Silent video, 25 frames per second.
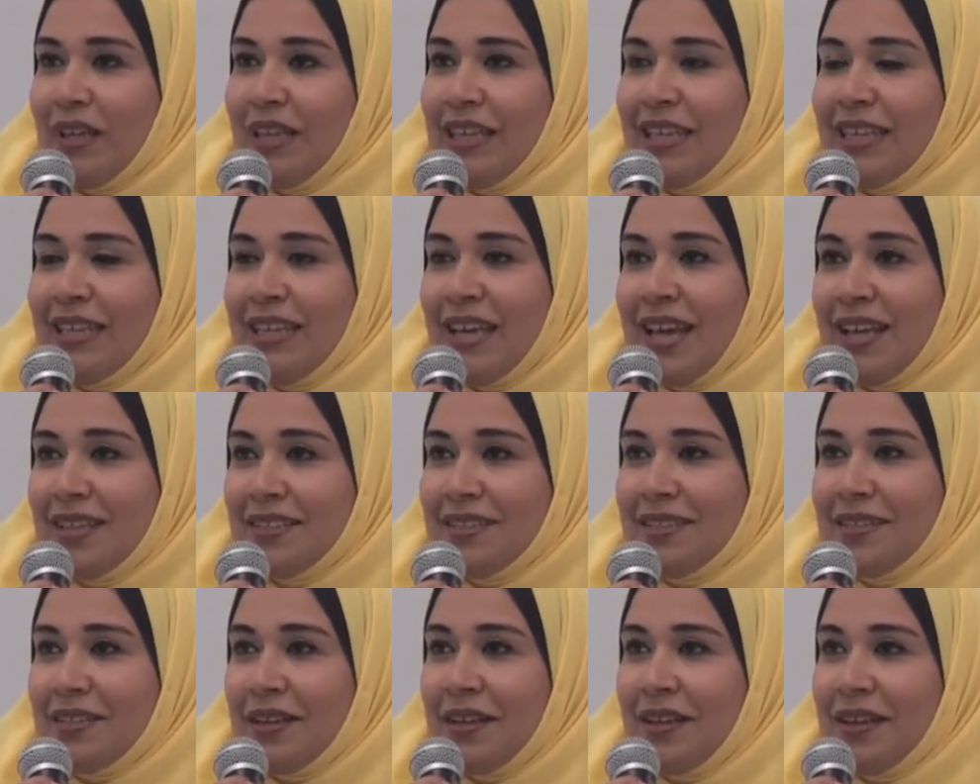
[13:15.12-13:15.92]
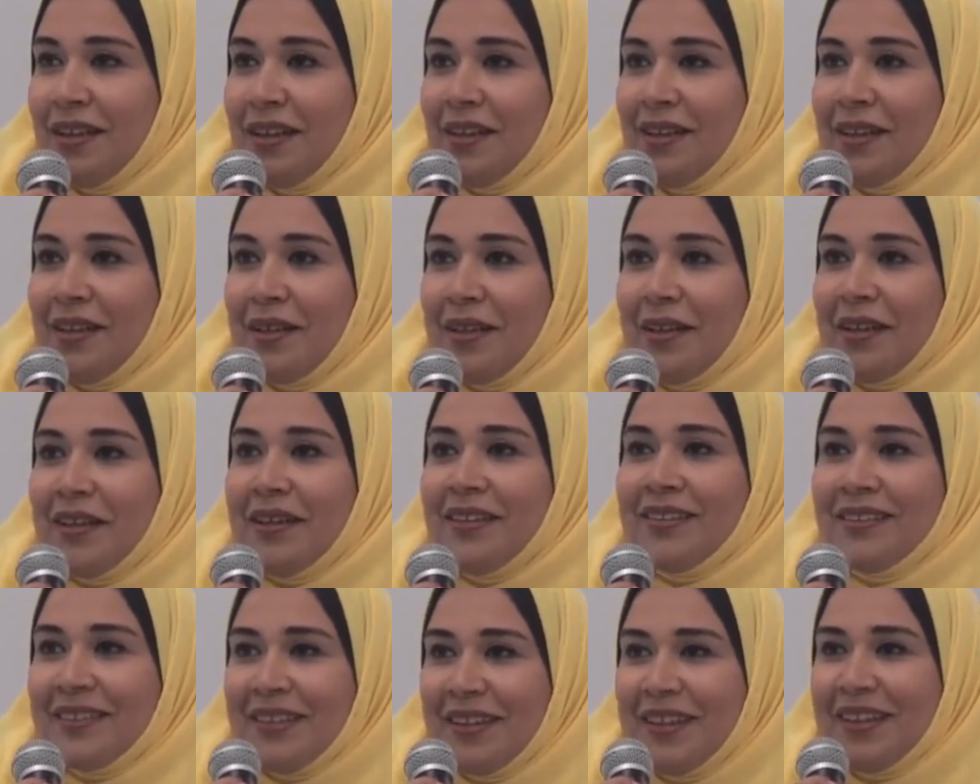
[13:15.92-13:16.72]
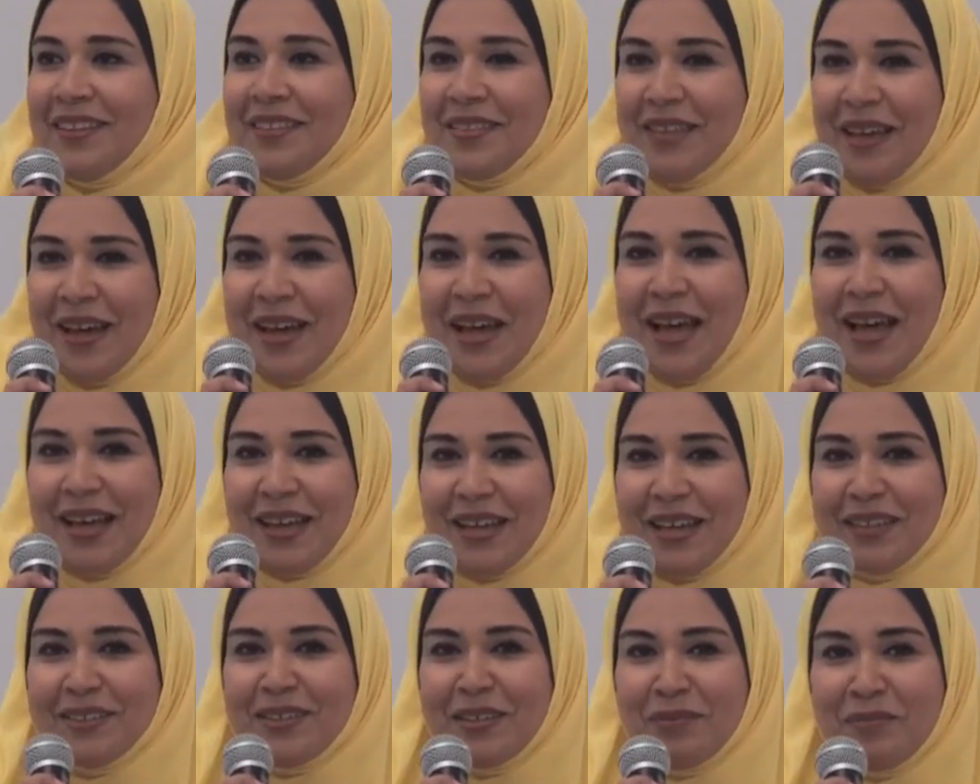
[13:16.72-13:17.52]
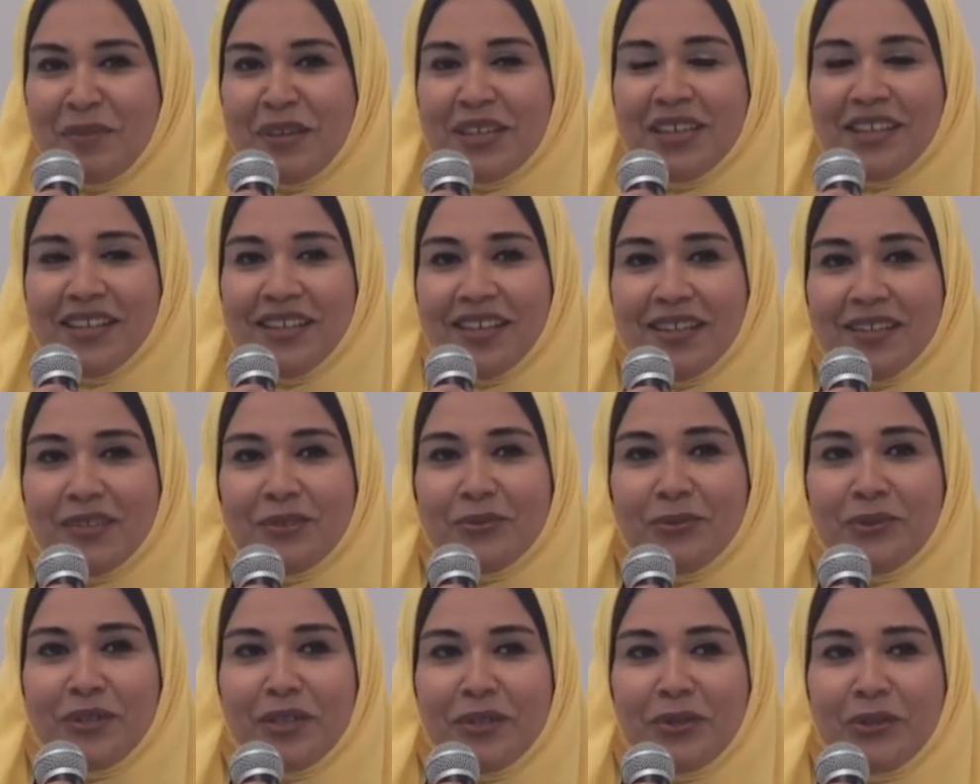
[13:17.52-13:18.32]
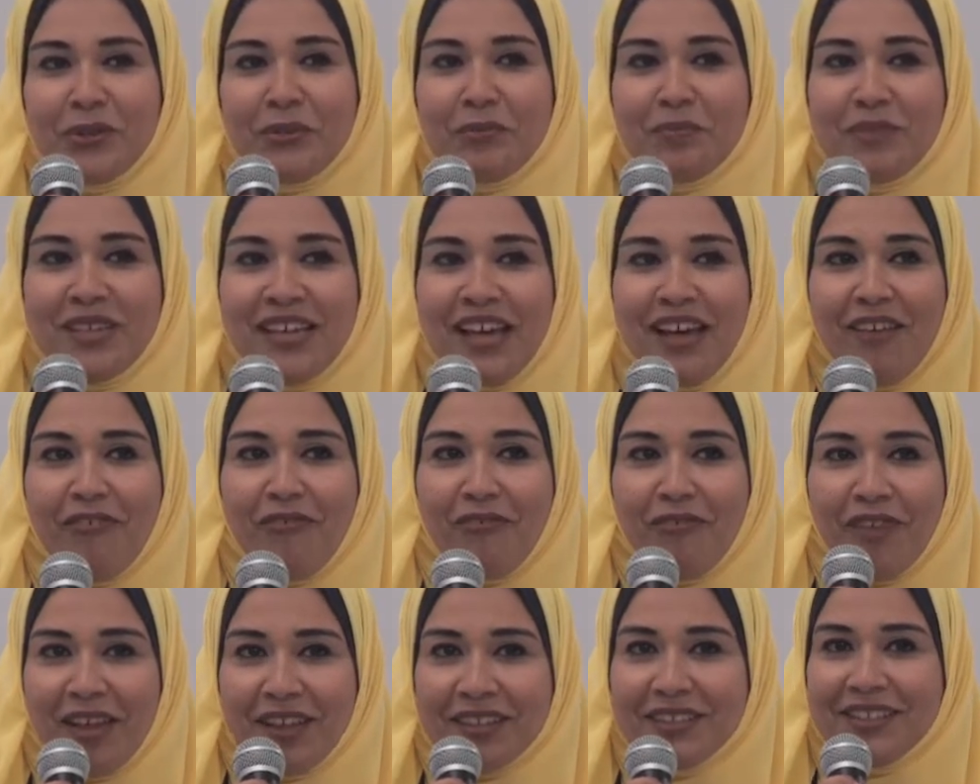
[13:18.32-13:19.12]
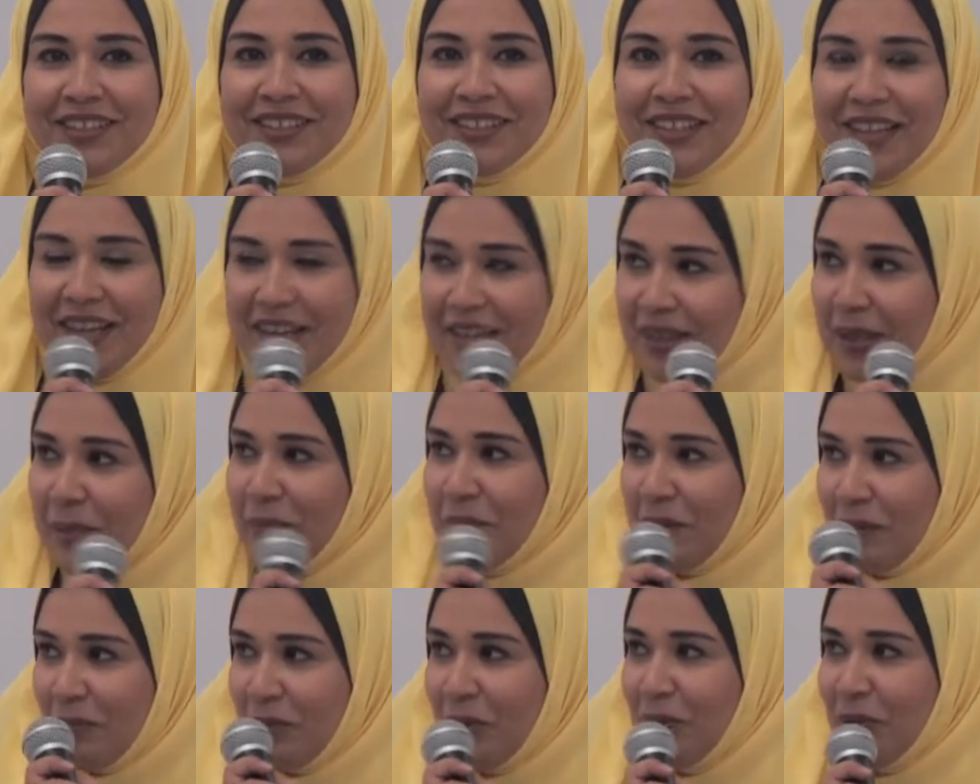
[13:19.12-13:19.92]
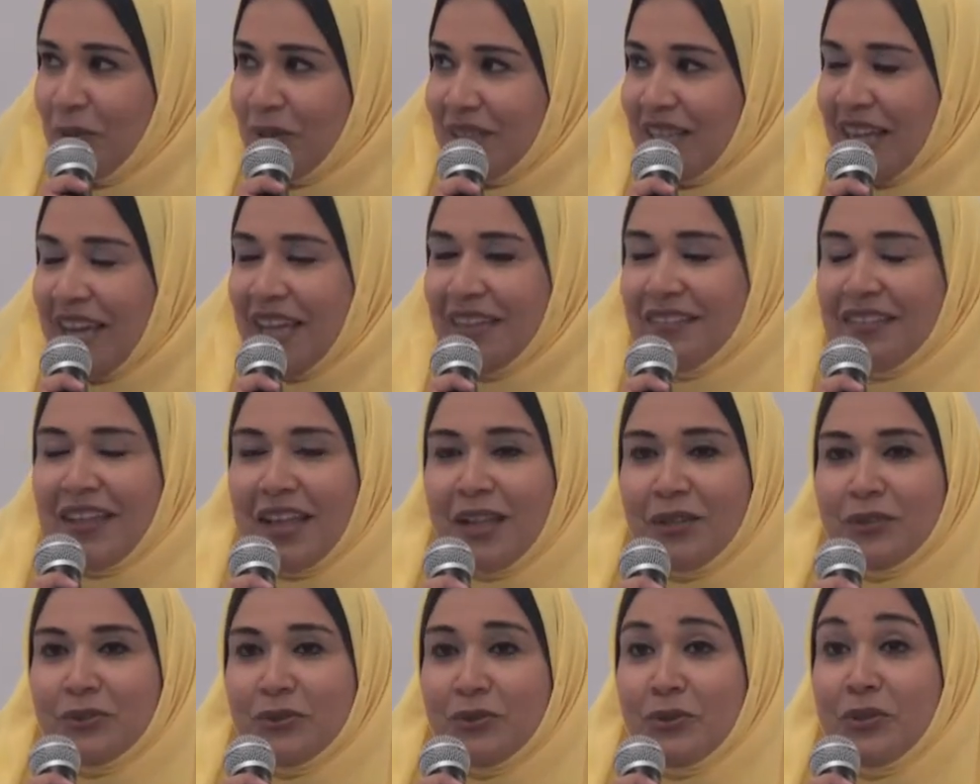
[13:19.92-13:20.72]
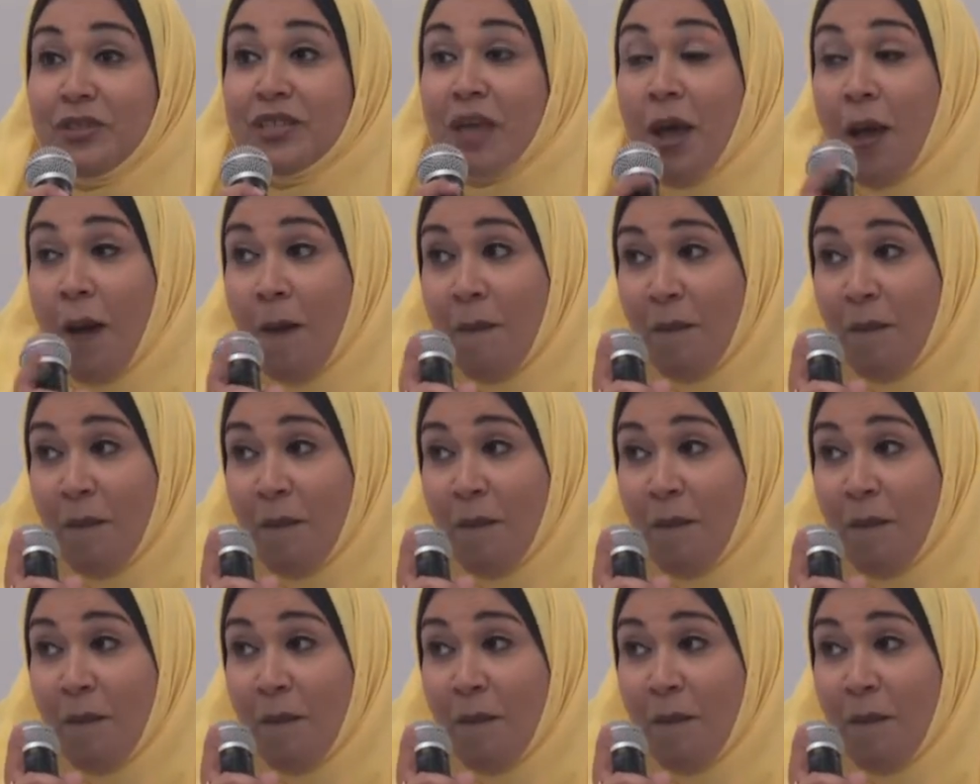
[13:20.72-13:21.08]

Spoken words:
Yes, the academic, it will not be affected like the people with handheld tools,